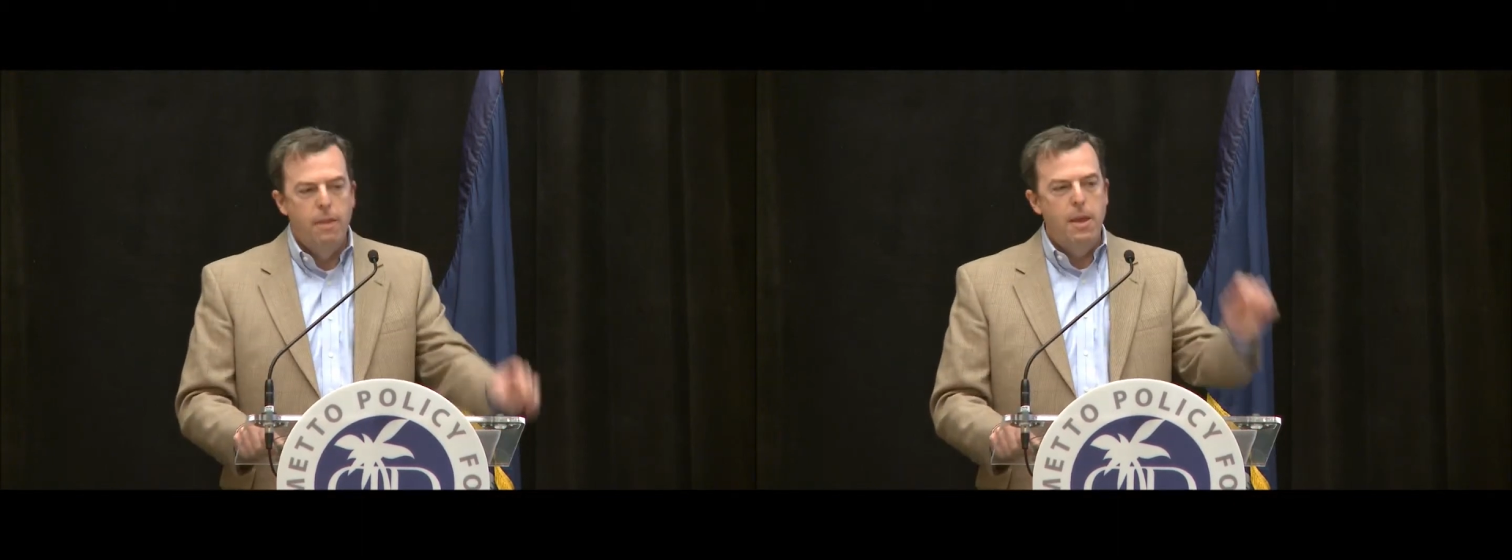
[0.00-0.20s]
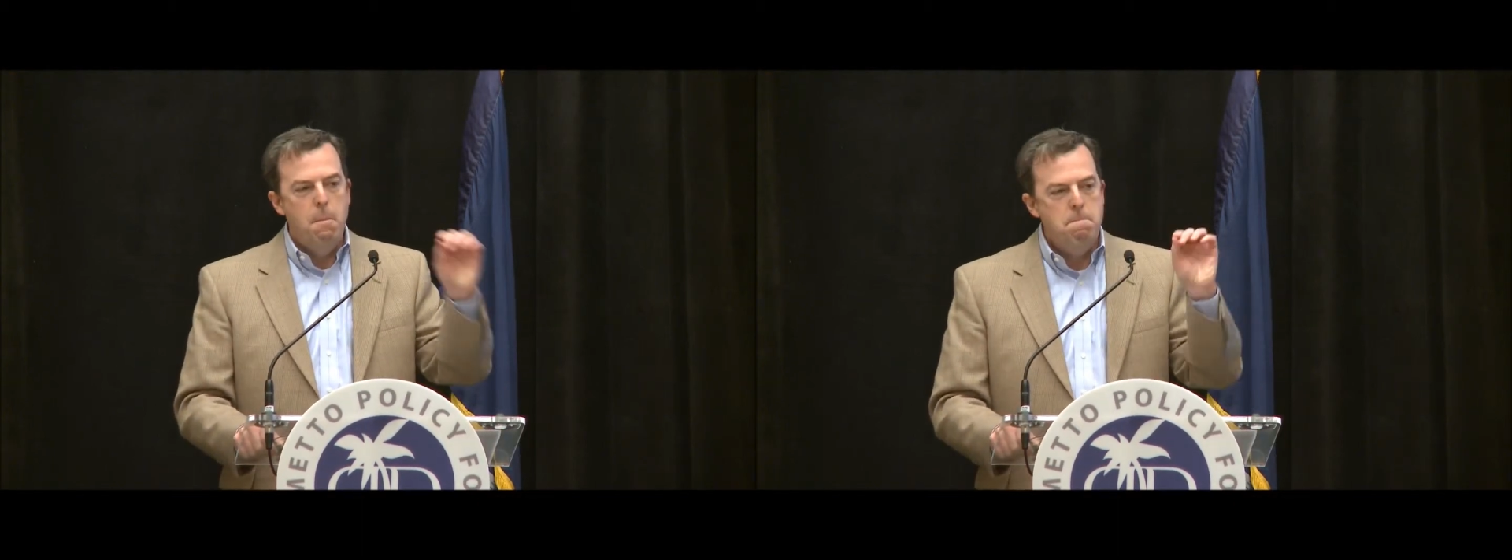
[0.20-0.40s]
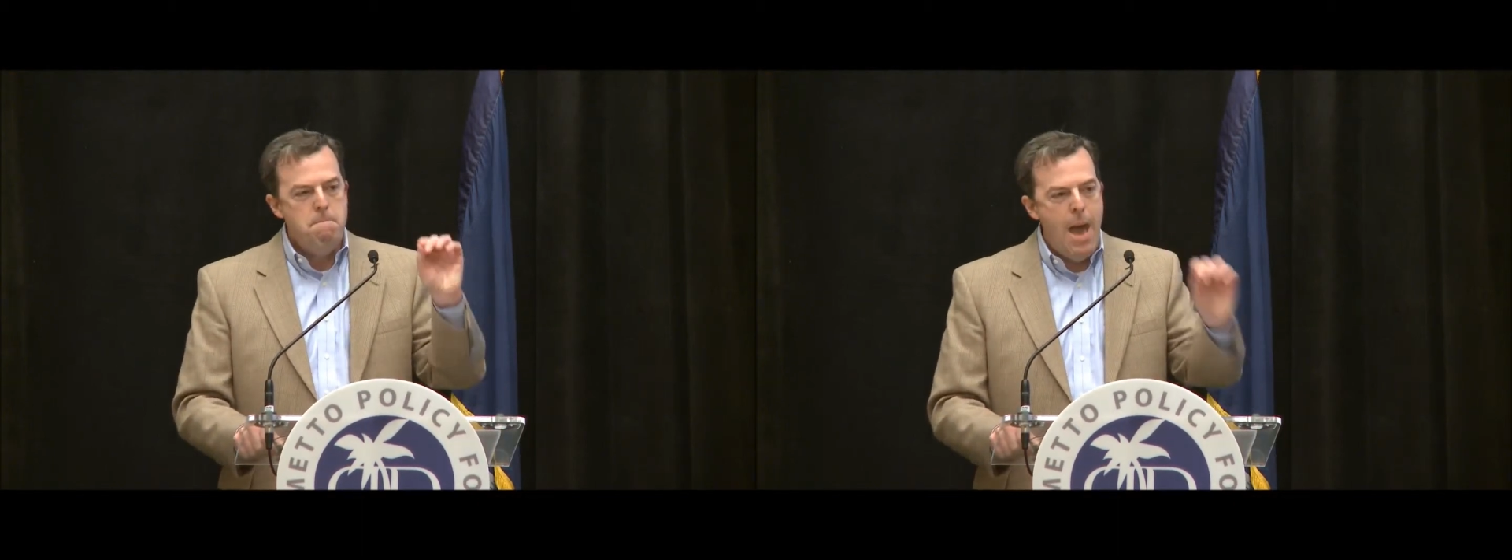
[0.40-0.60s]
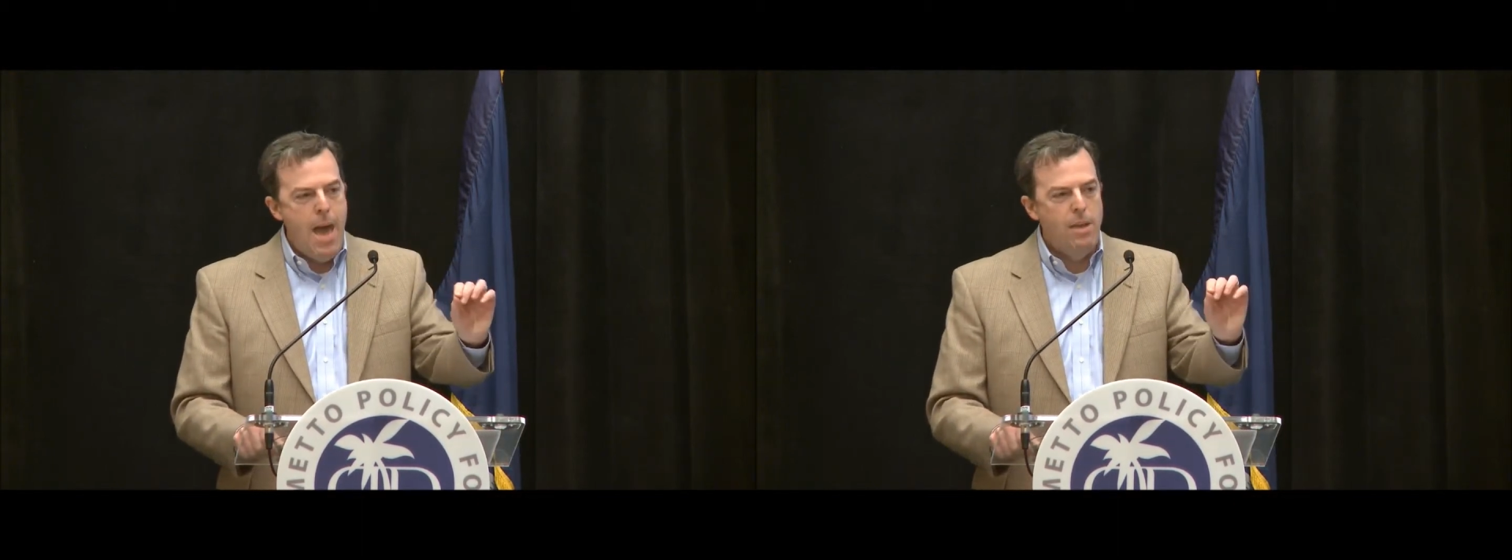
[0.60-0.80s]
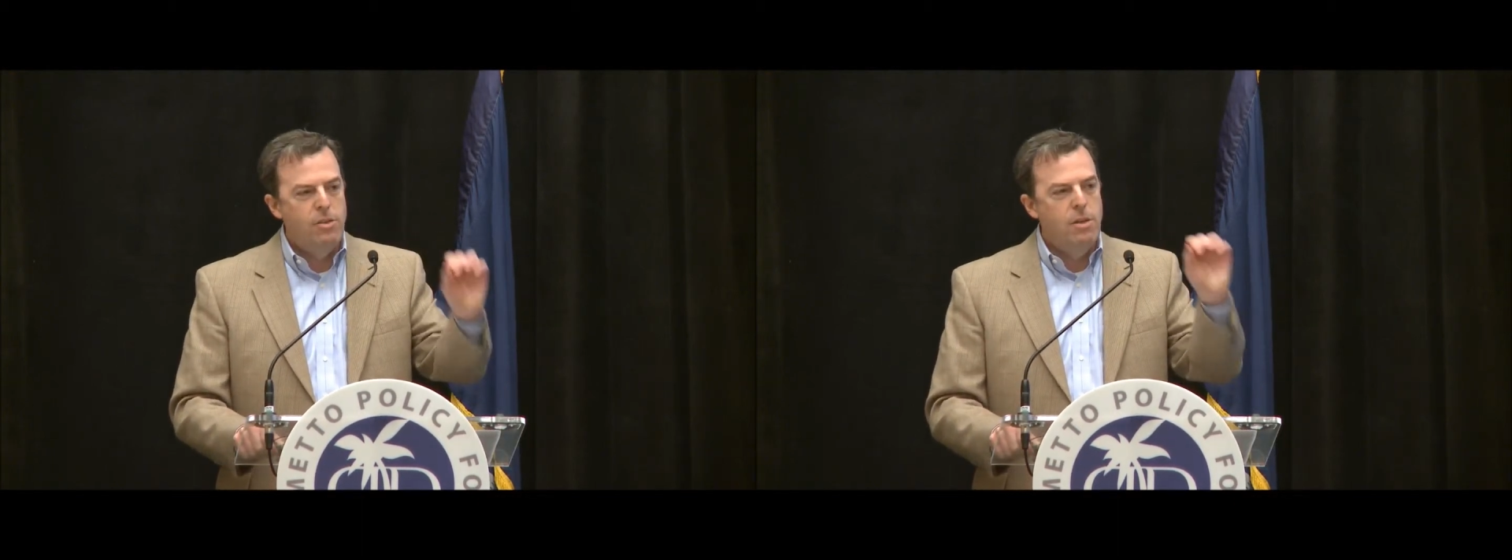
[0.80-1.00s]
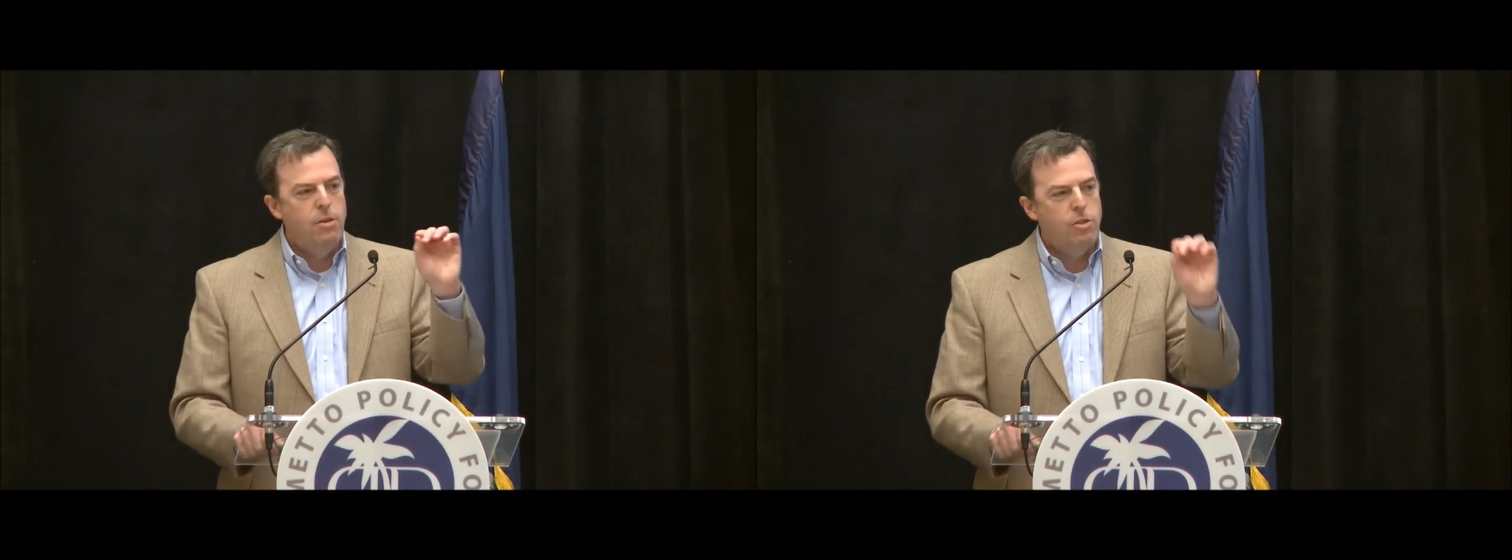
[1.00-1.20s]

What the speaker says: that Madison